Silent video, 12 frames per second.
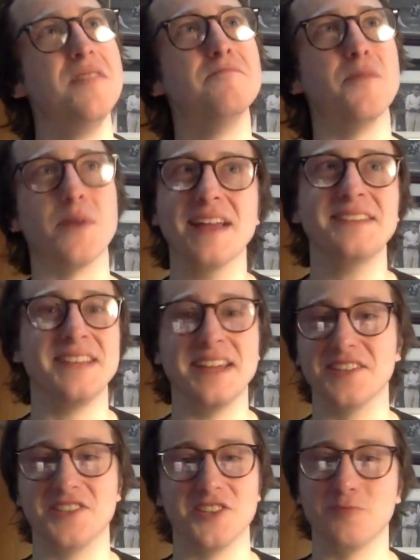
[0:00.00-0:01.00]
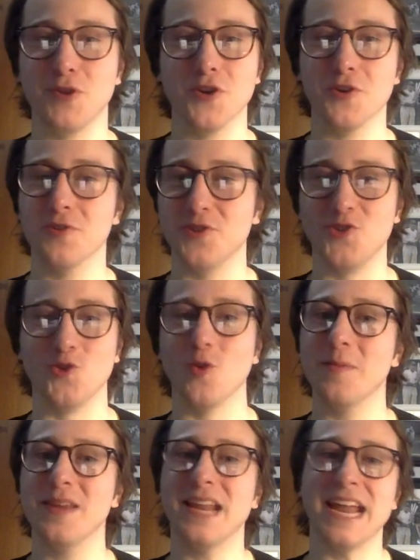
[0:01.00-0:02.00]
But what I take is just pure
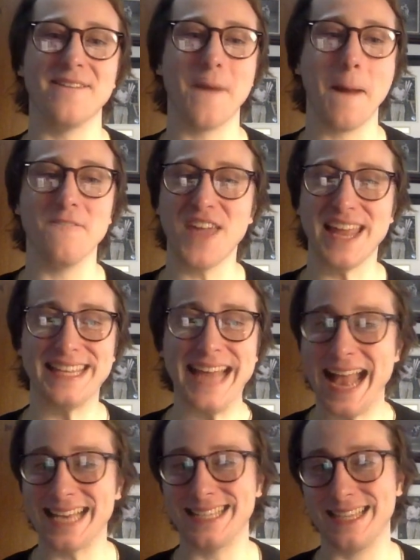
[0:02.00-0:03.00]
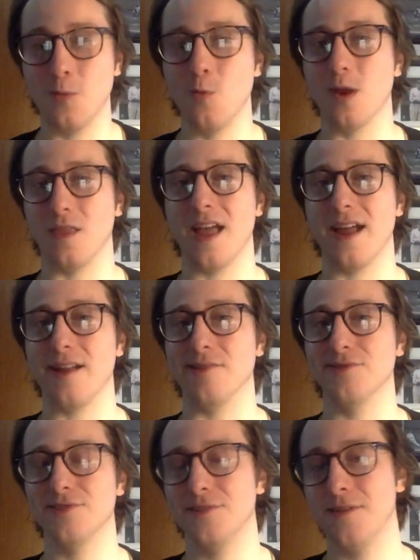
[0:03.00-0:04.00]
enjoyment and fantastic
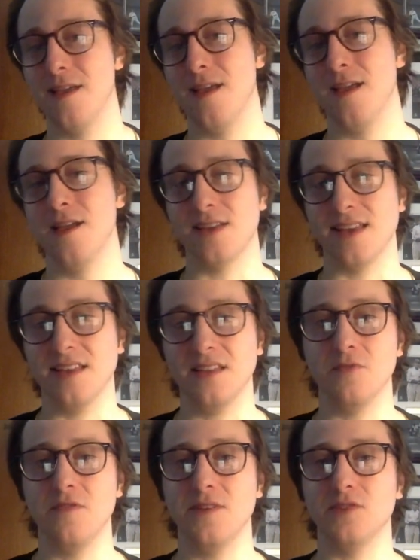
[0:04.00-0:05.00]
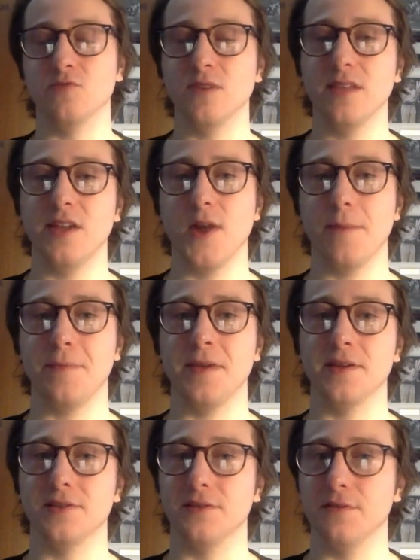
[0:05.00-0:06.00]
one-liners. I think the movie's really great
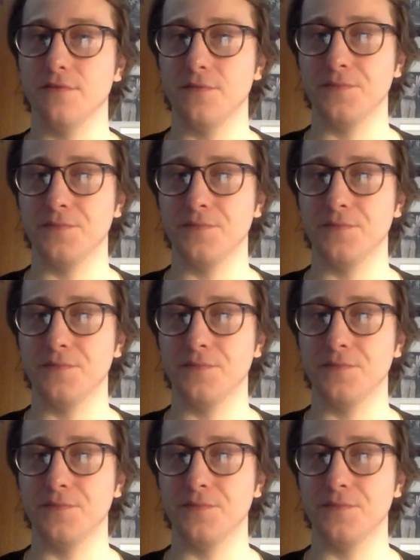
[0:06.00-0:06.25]
because of